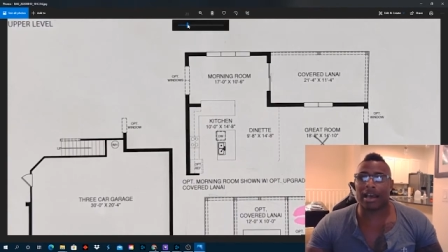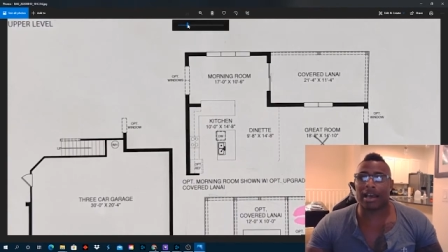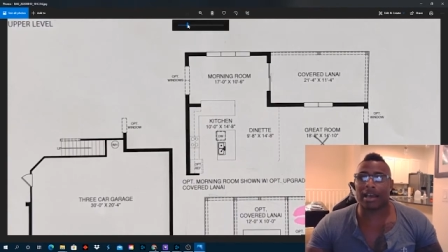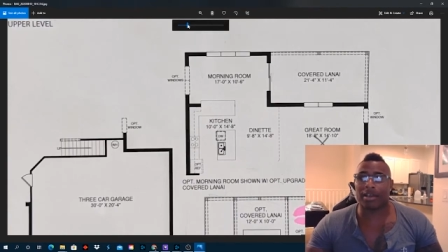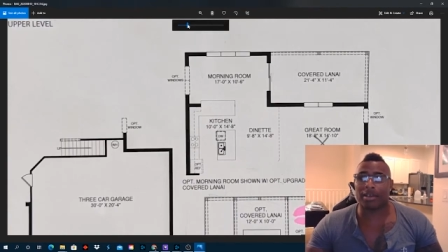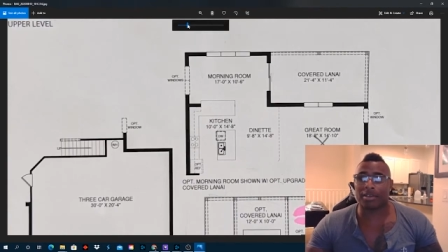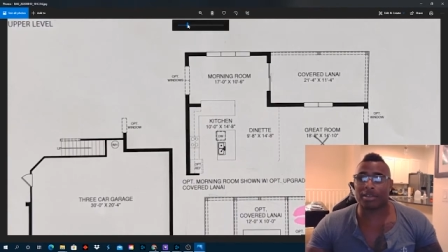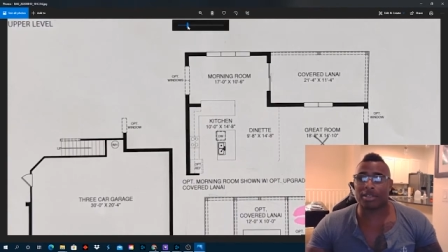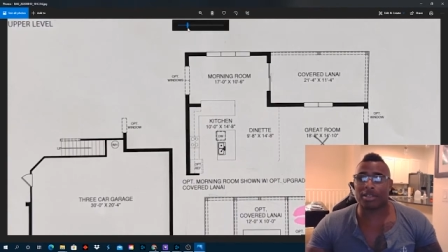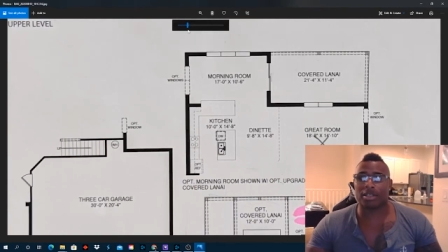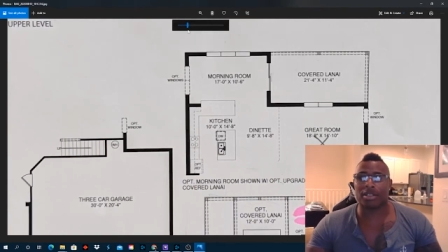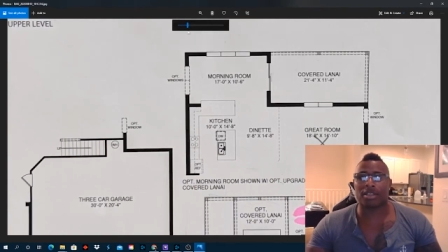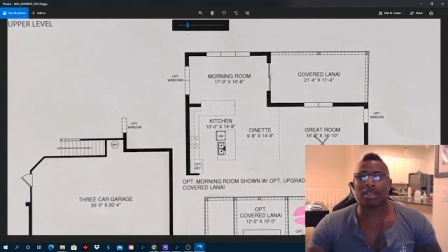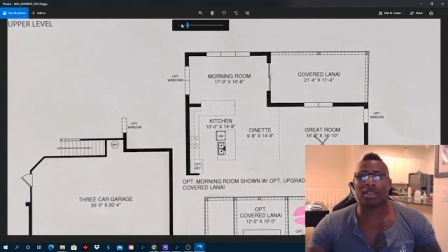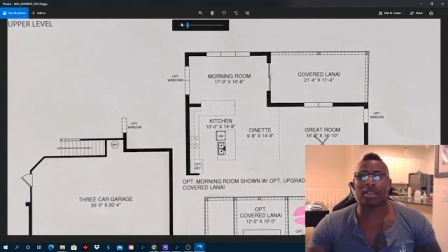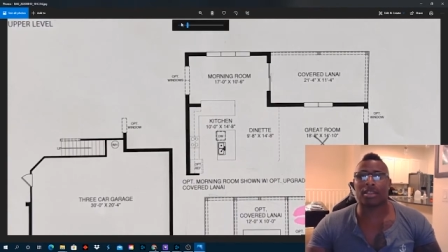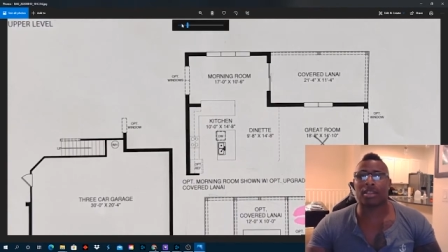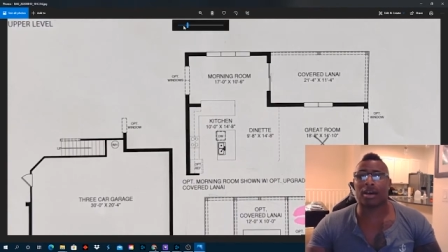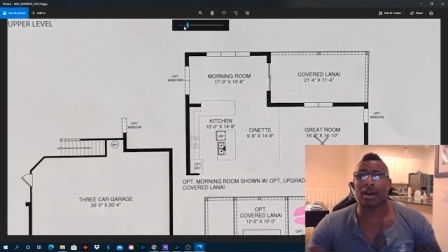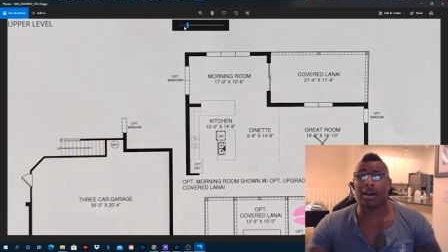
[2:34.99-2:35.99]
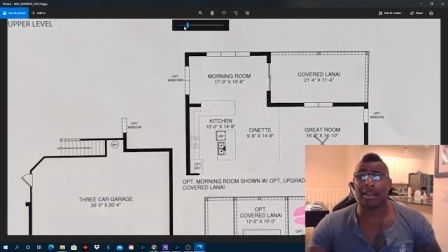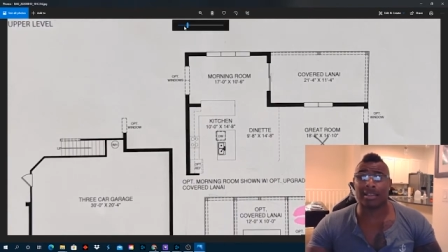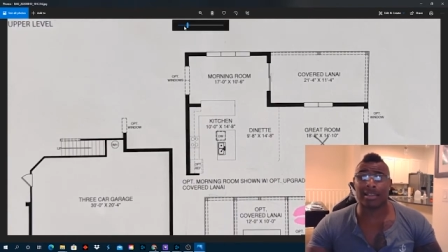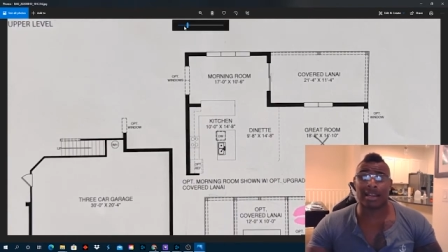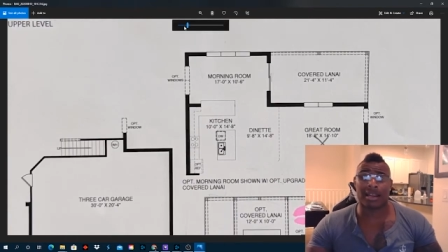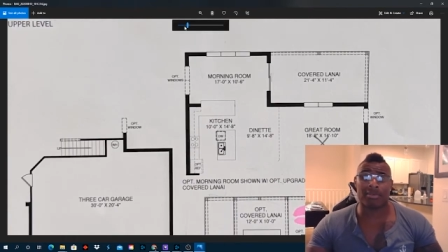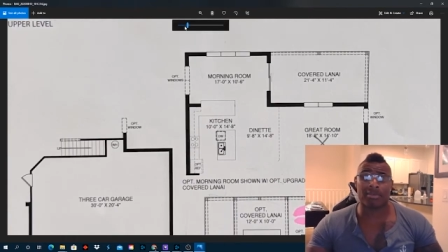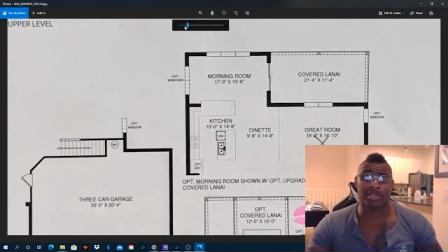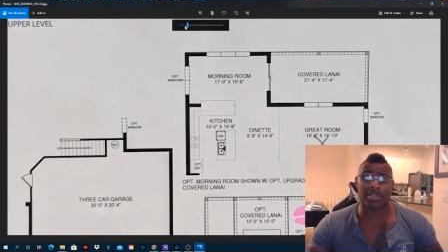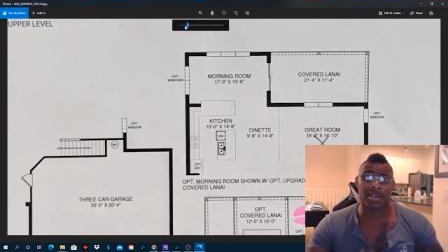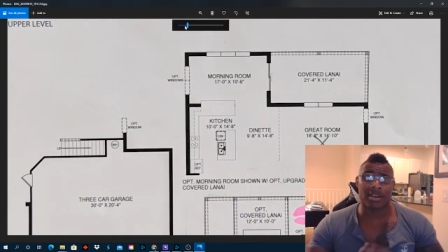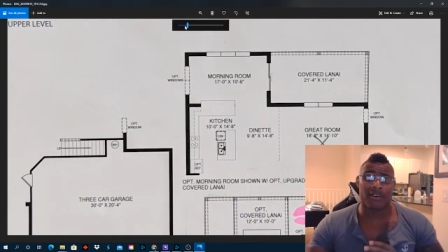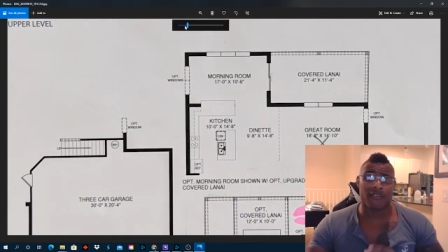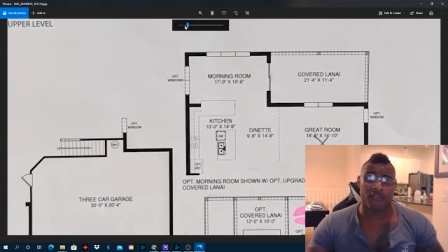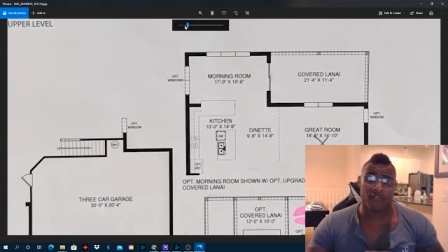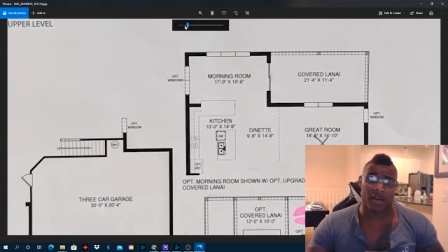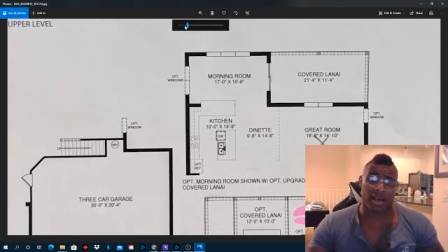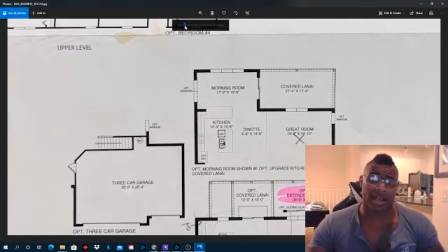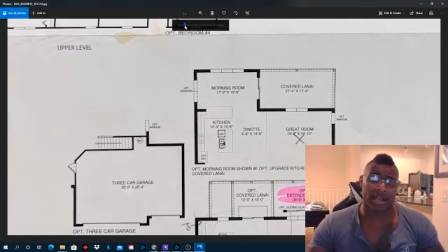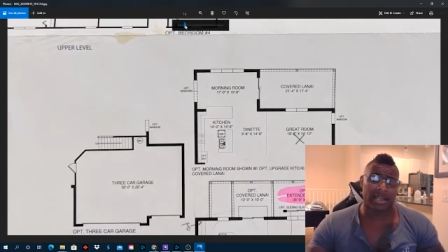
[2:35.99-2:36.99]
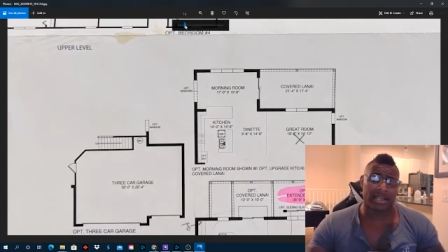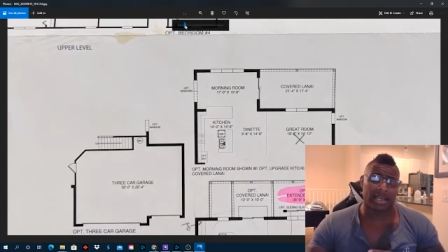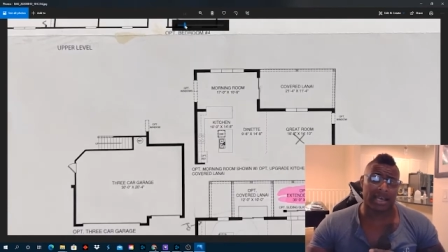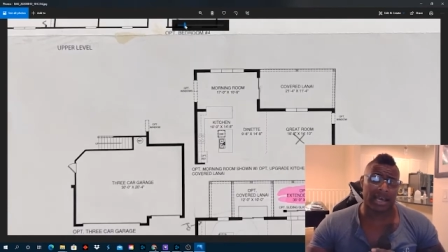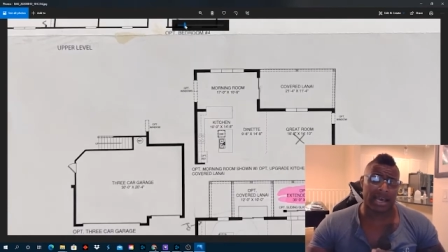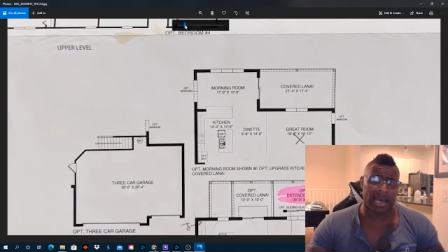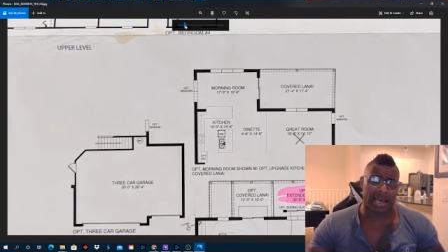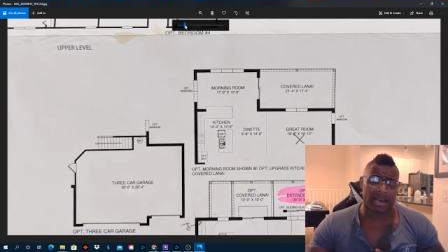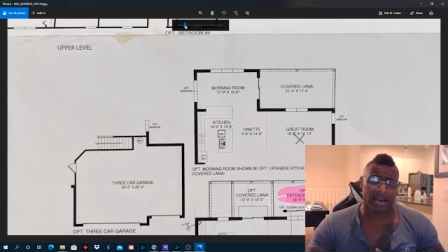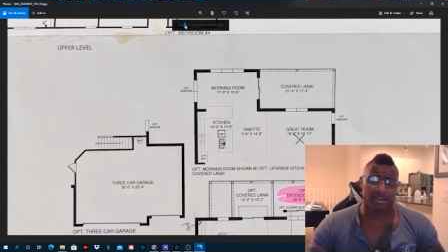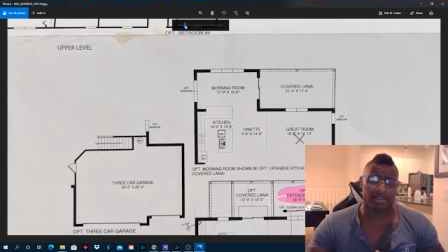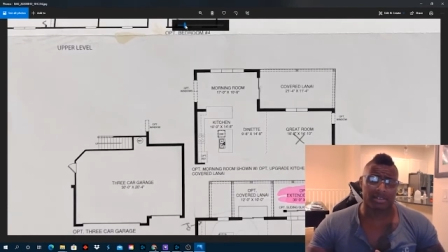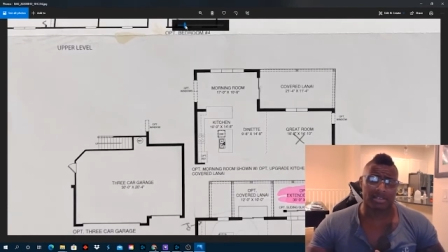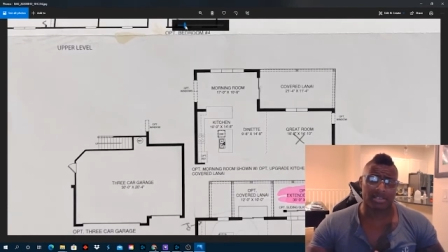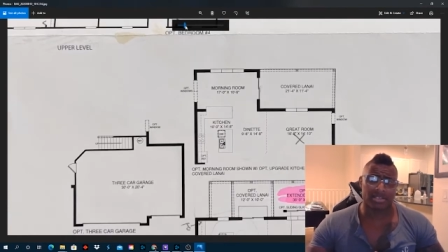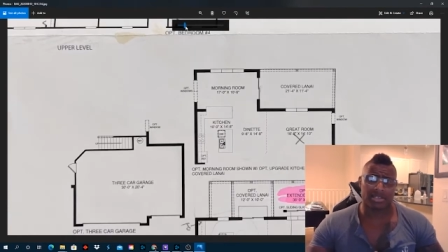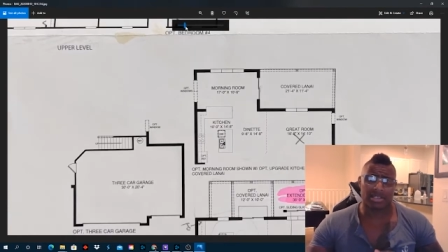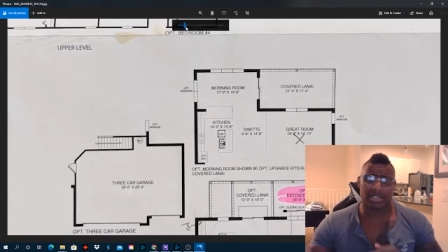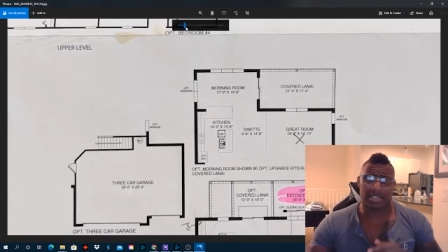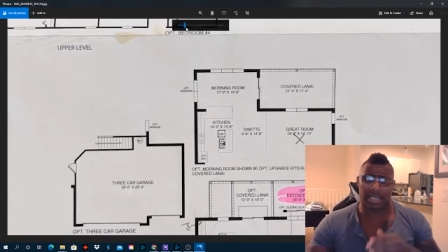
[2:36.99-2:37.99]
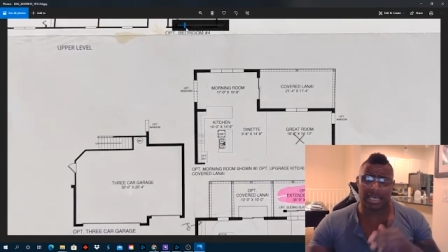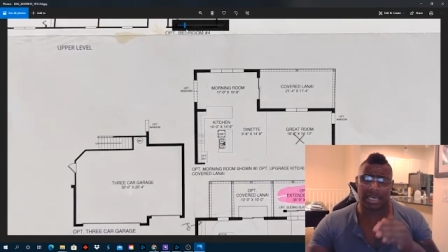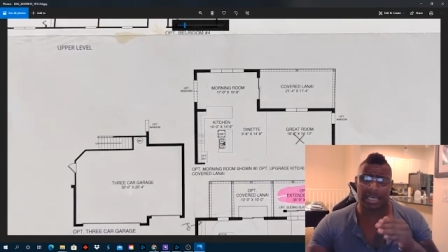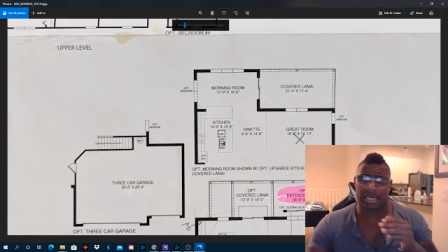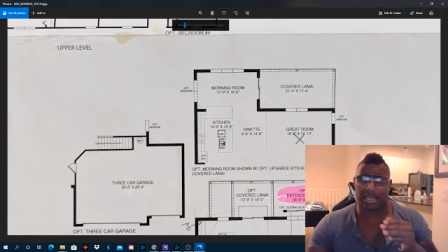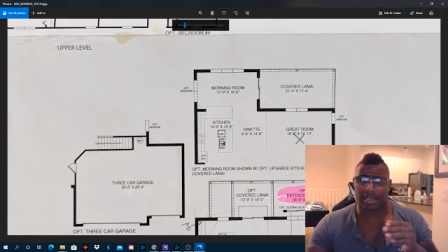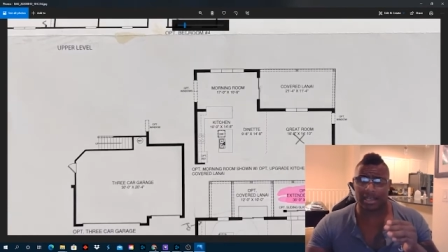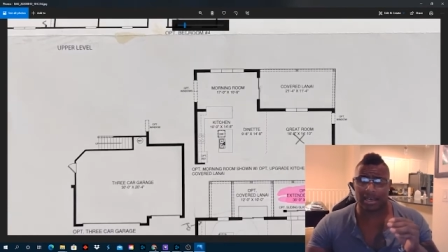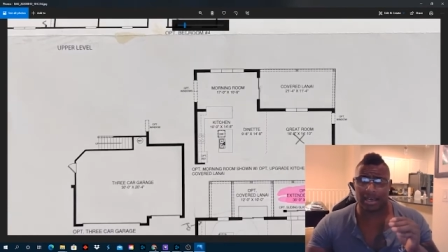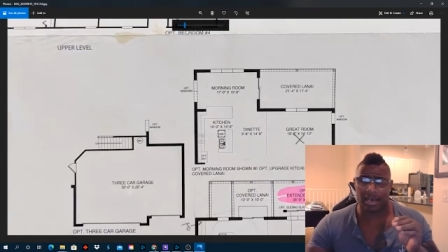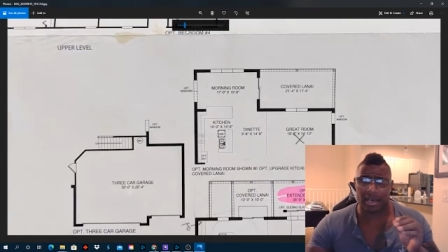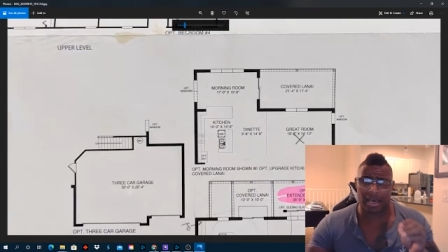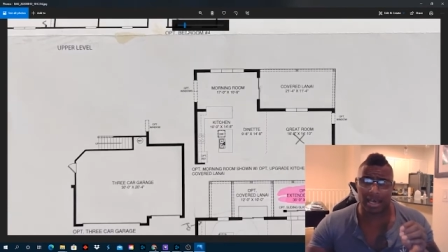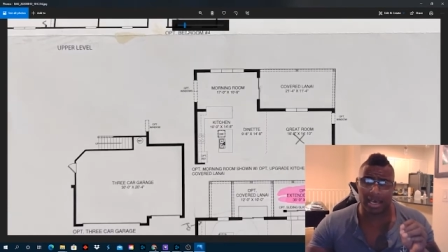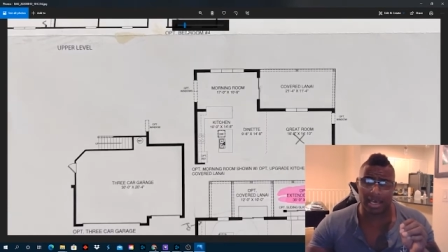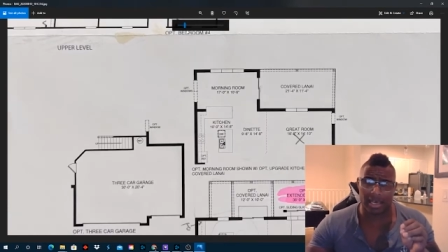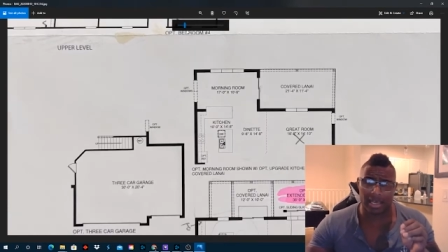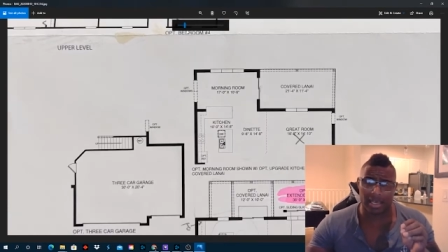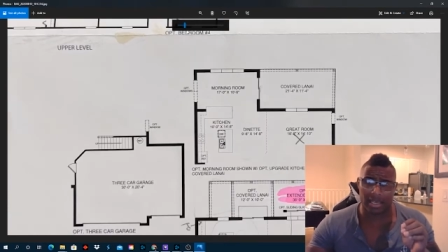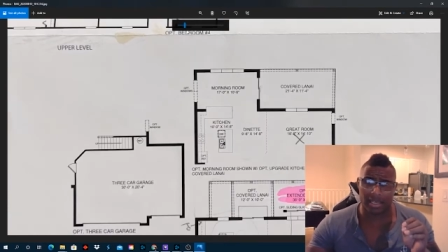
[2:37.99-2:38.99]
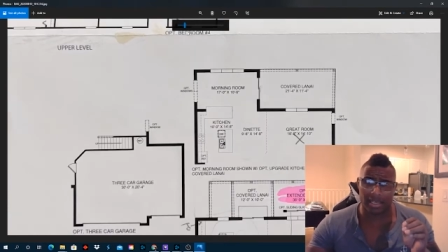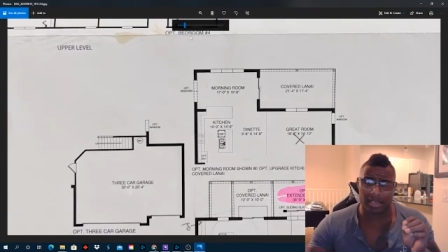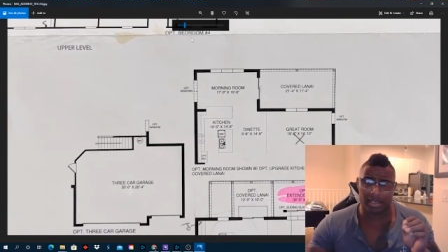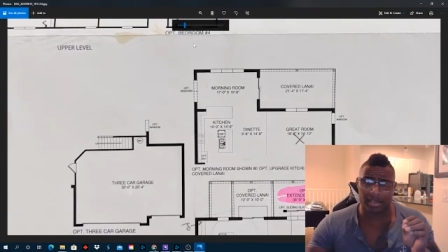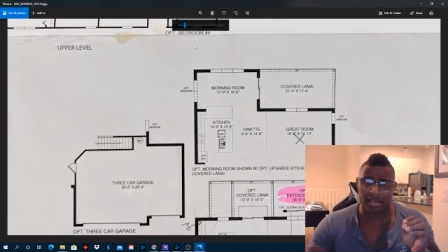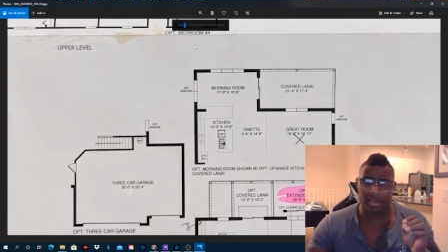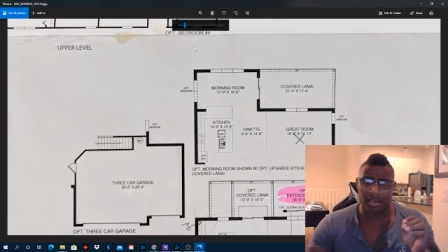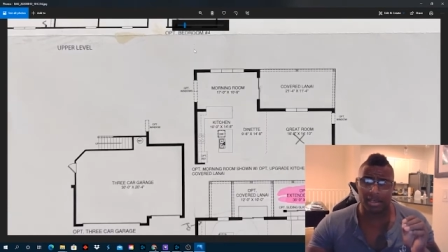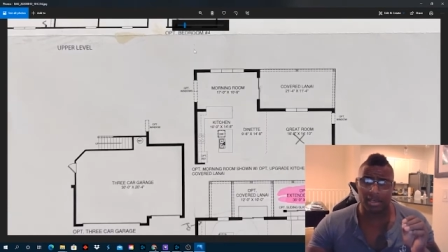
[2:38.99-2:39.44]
I thought that I was going to find a house that I